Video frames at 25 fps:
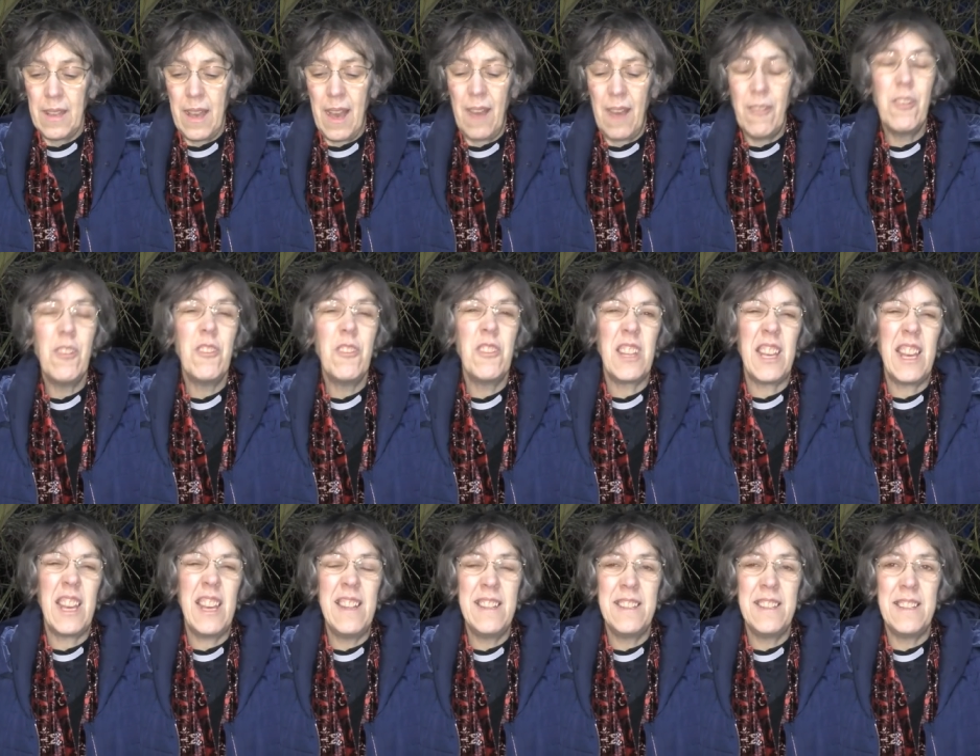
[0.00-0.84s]
I've already
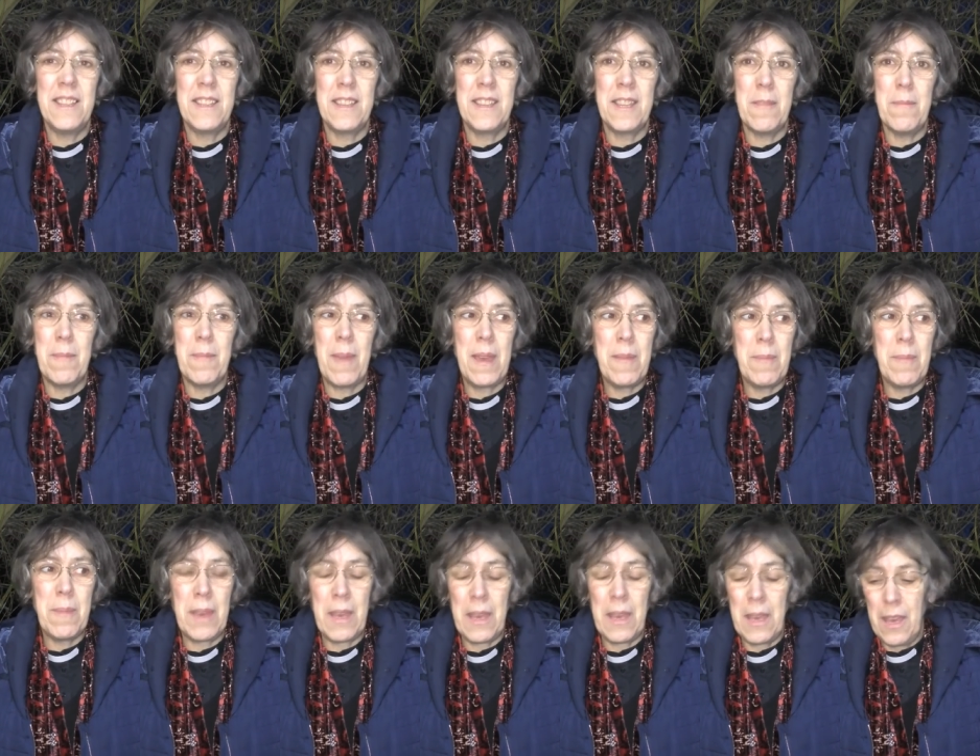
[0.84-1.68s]
hinted that
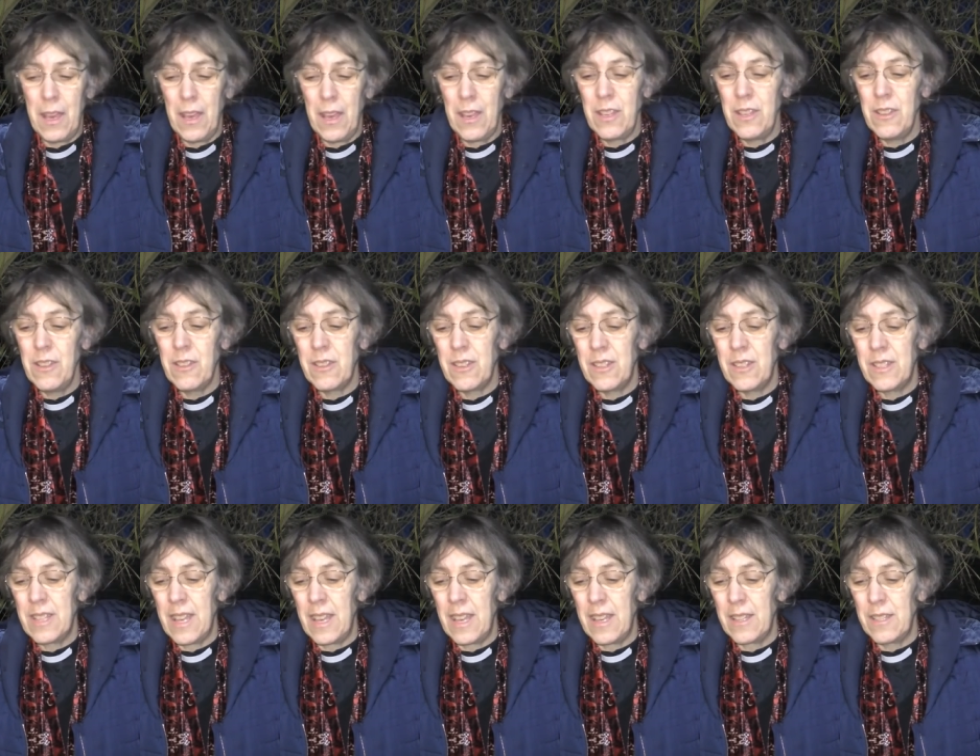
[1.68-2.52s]
maybe you
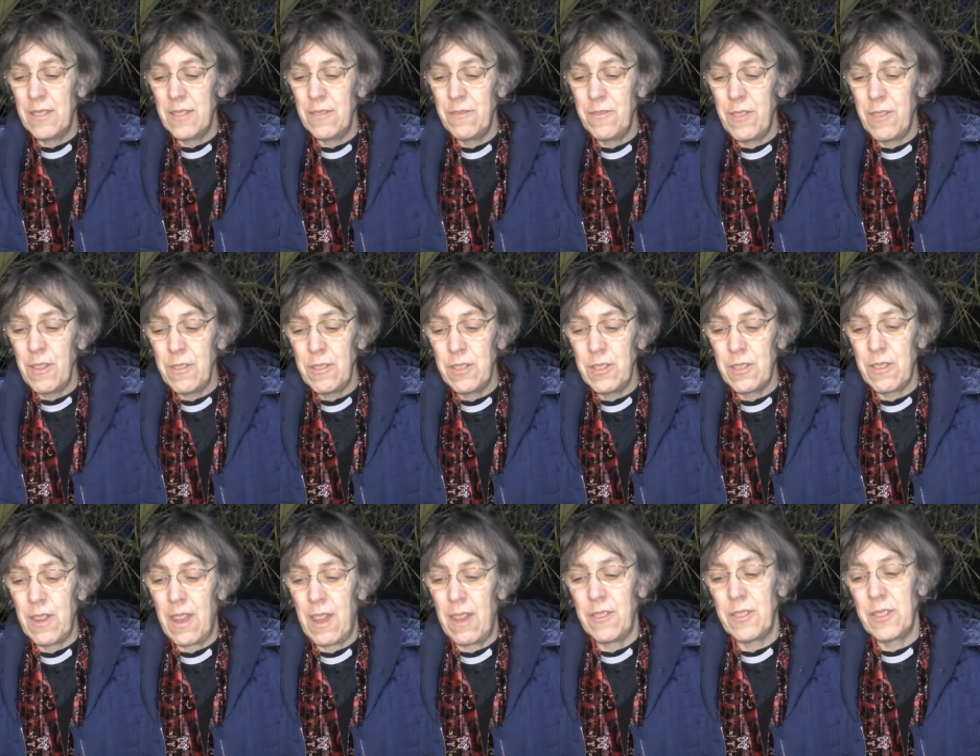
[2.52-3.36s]
could take some
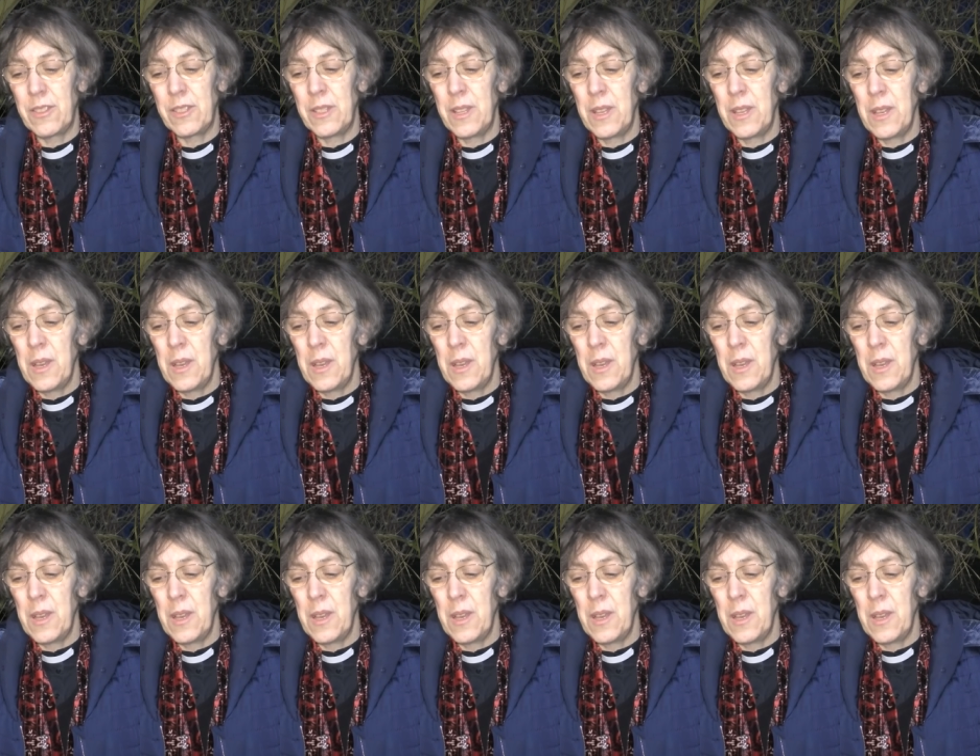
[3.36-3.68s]
photographs,